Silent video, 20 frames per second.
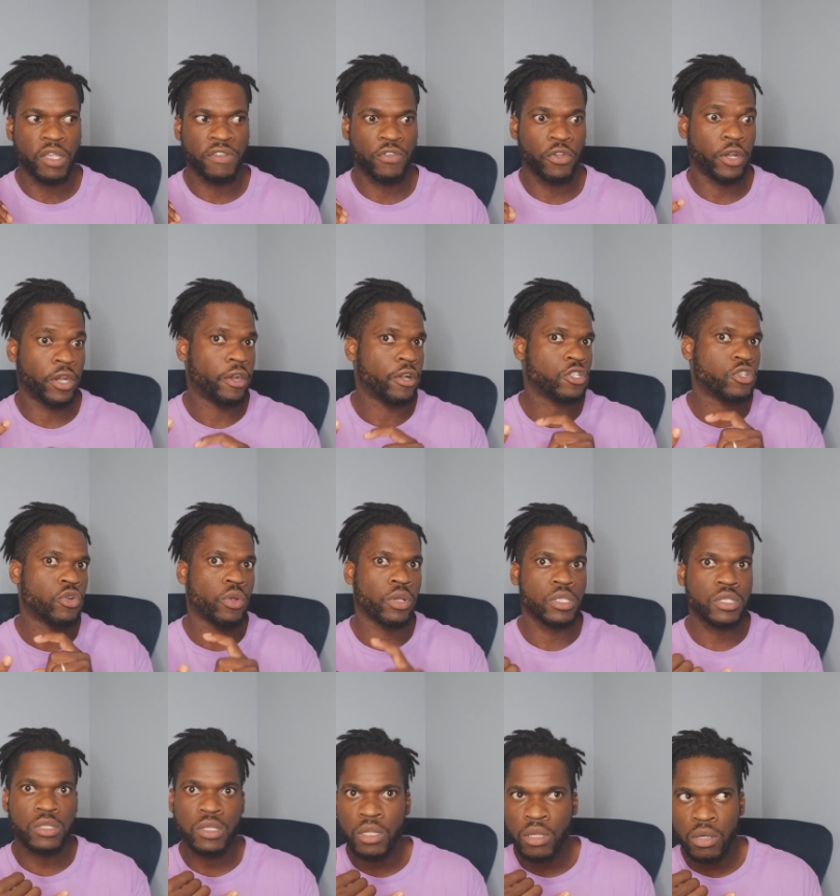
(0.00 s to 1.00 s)
if your is
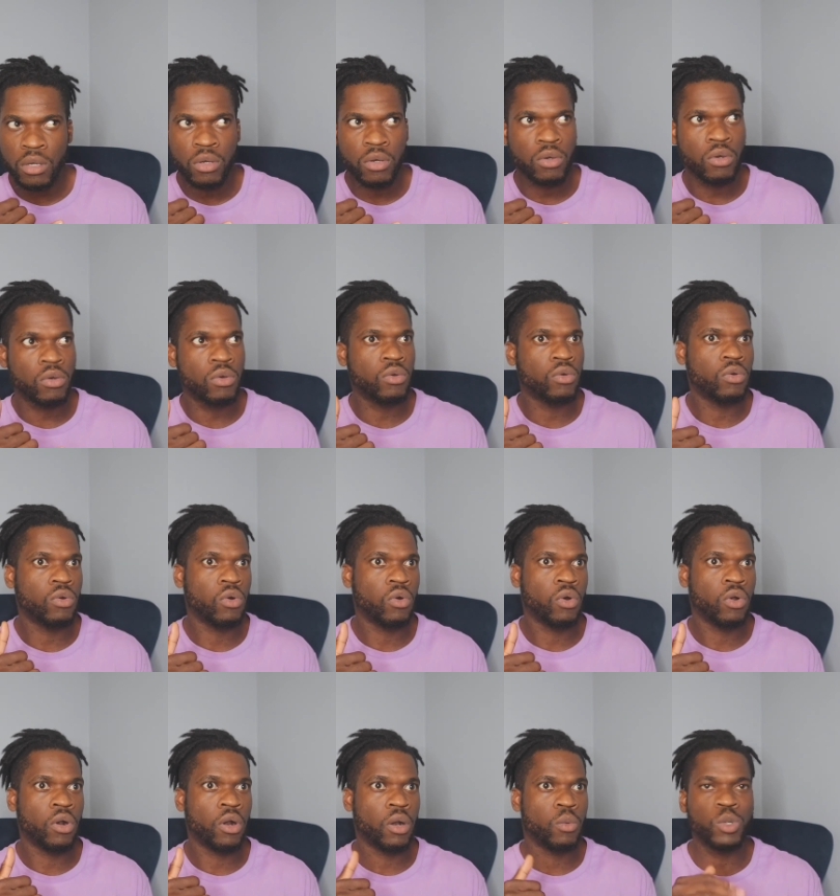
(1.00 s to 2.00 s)
growing slow
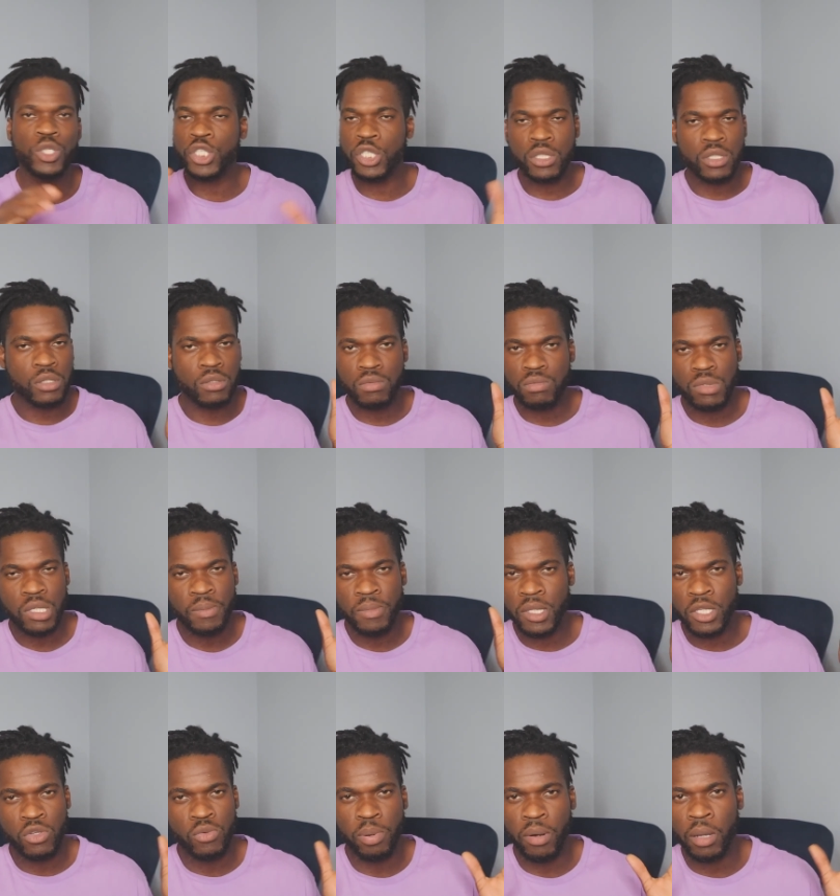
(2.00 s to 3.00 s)
or which is
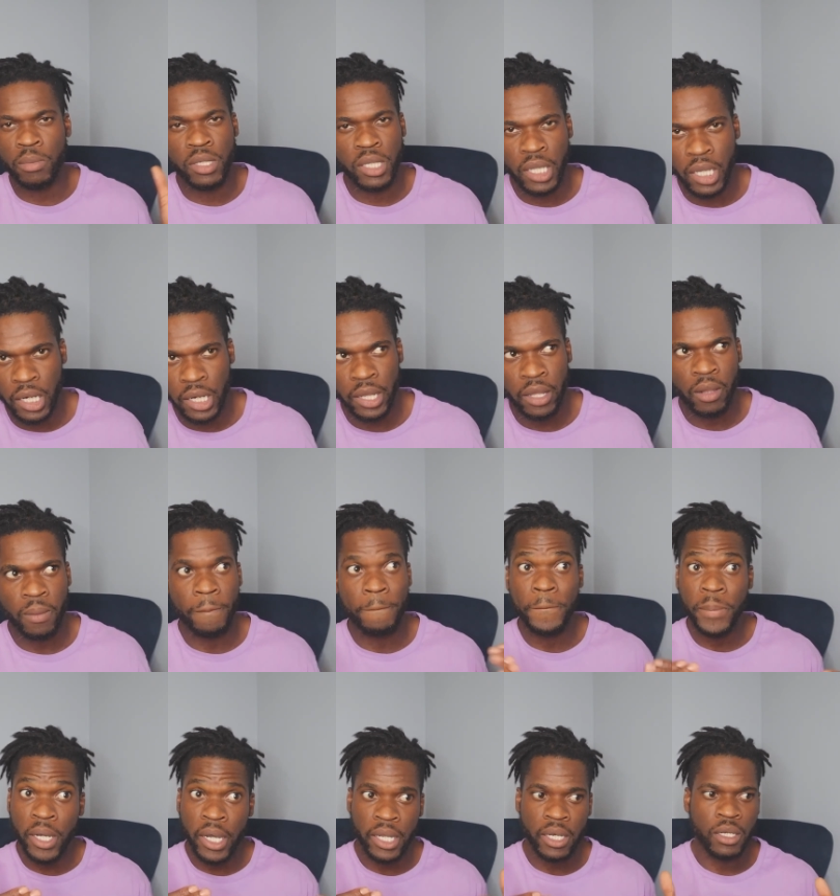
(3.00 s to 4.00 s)
something you probably can't
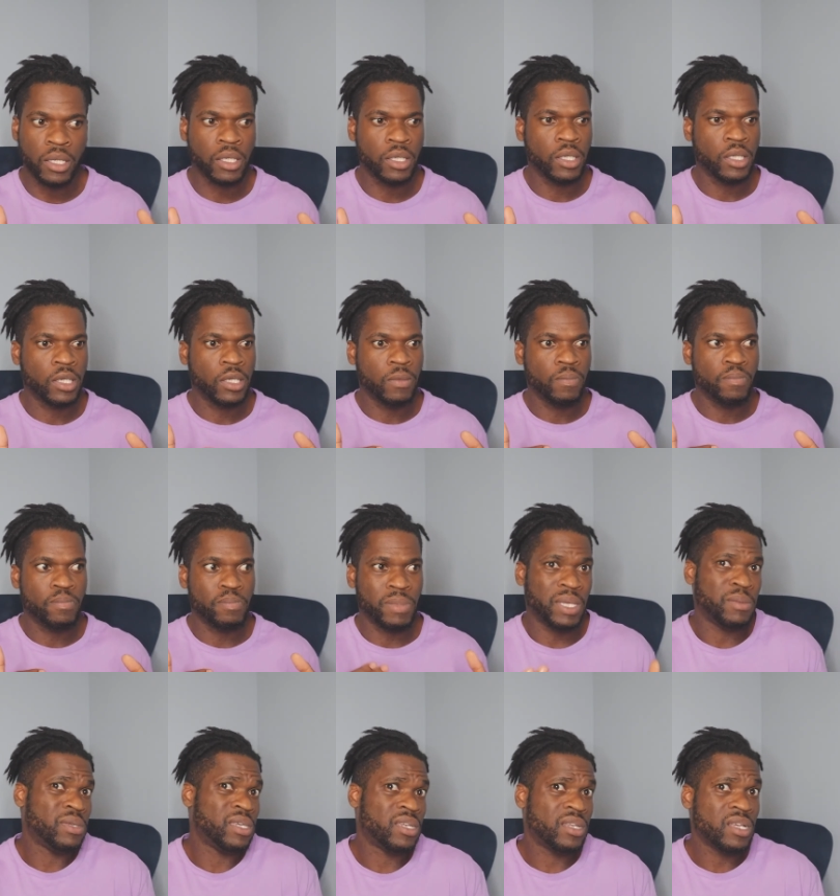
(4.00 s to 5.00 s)
help but
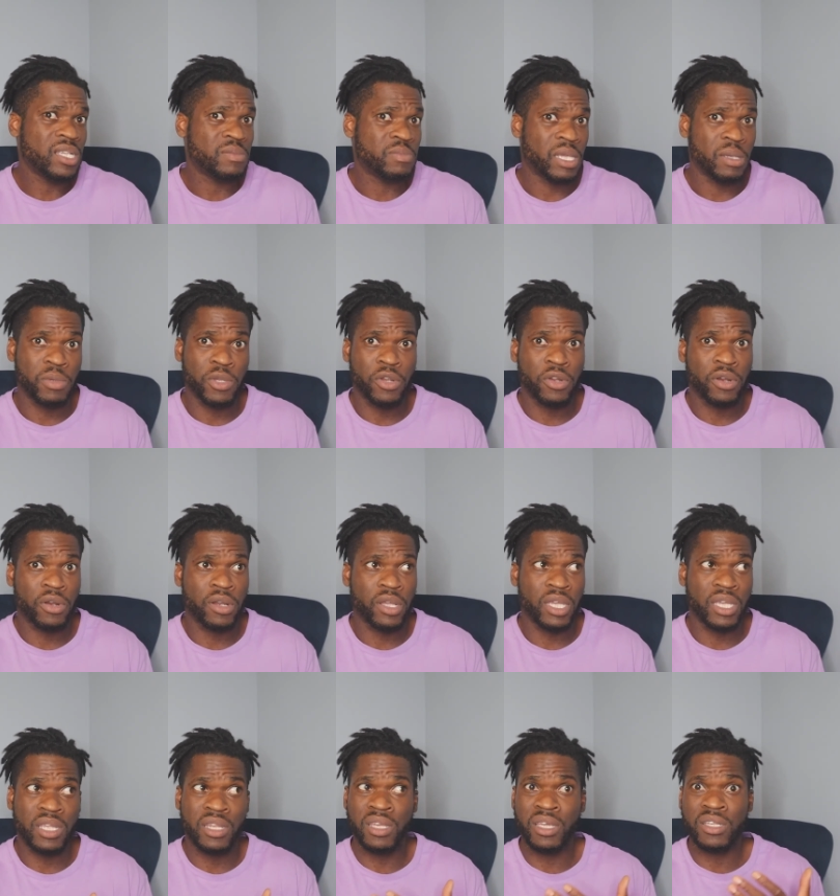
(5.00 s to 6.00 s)
maybe it is maybe
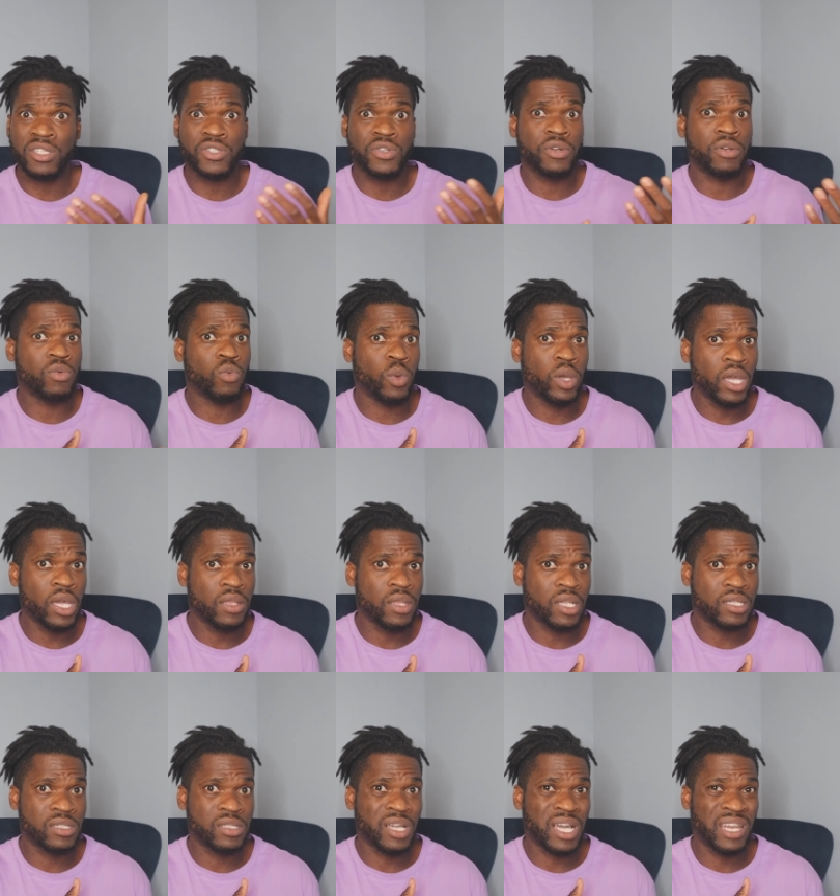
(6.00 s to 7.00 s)
you're eating a certain way
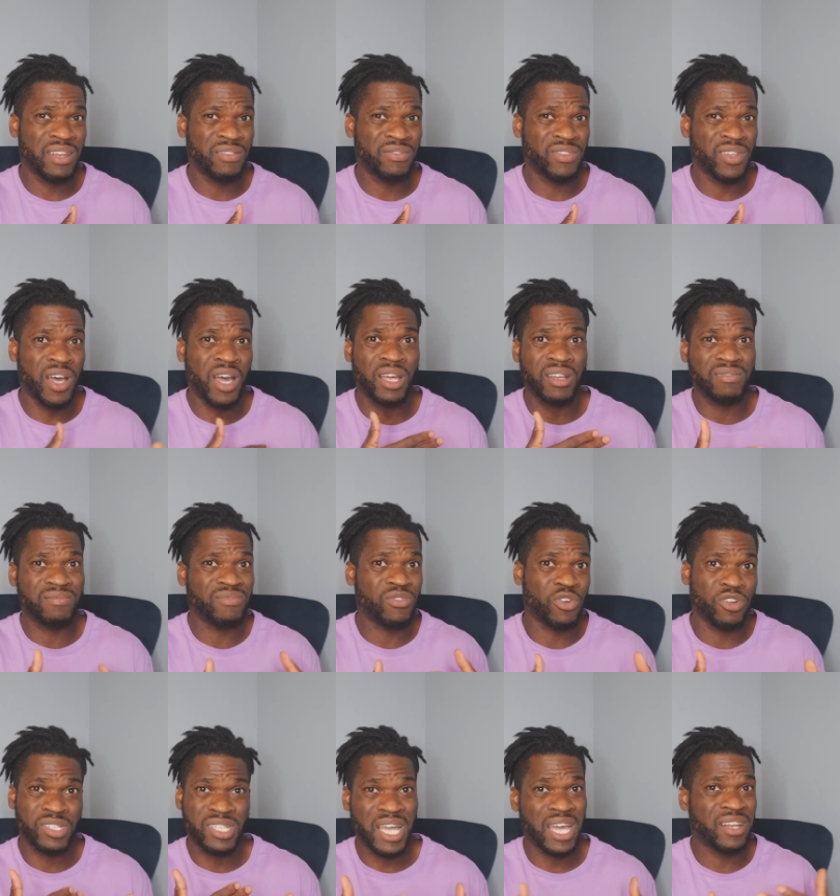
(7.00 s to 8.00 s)
that's kind of not
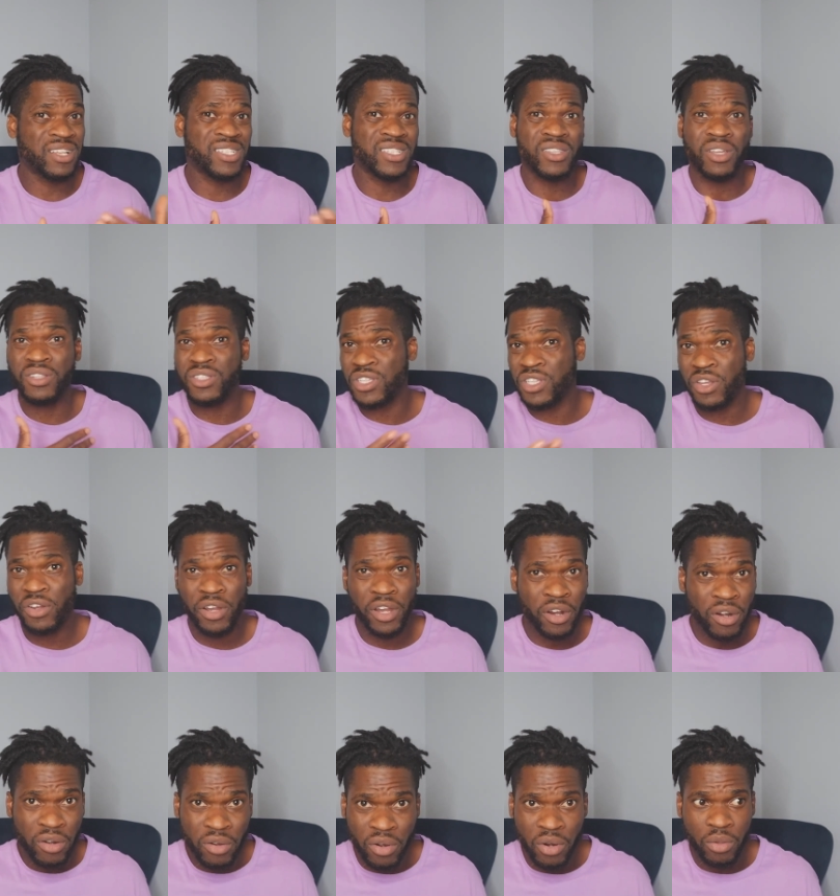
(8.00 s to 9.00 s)
or it's kind of stunting your
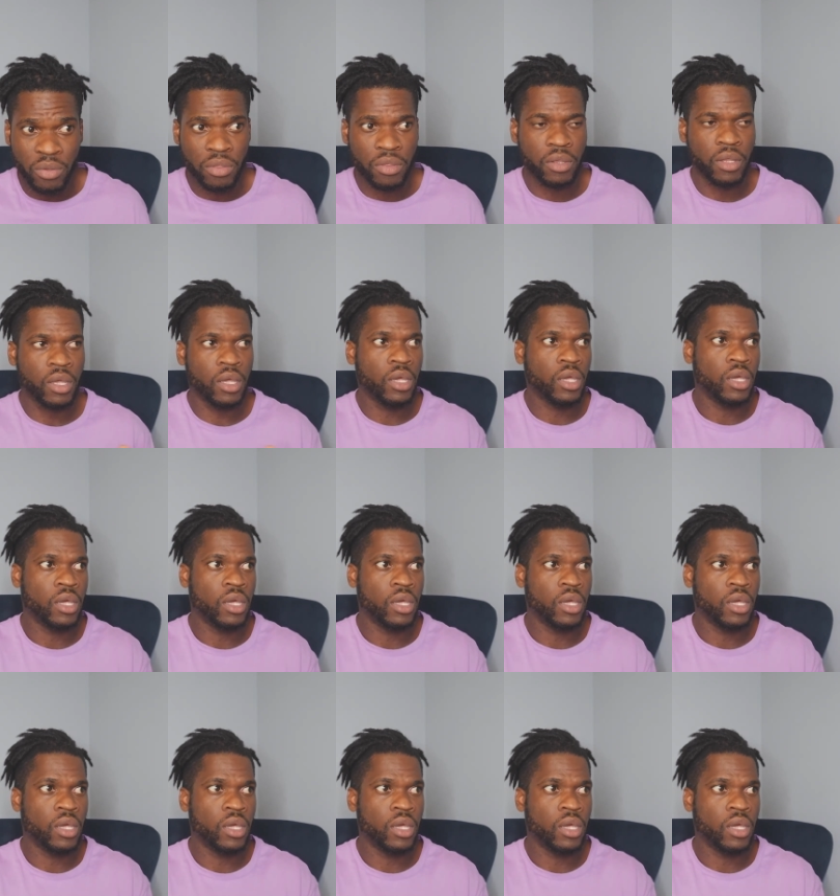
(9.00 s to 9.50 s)
hair growth